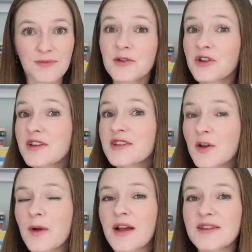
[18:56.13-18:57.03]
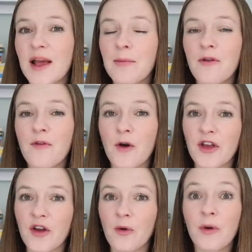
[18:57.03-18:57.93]
So just as a quick example for
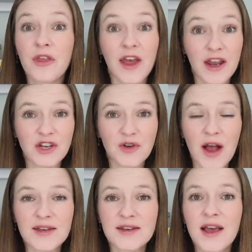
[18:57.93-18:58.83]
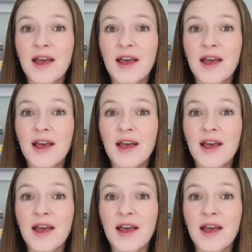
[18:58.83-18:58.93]
you with getting dressed,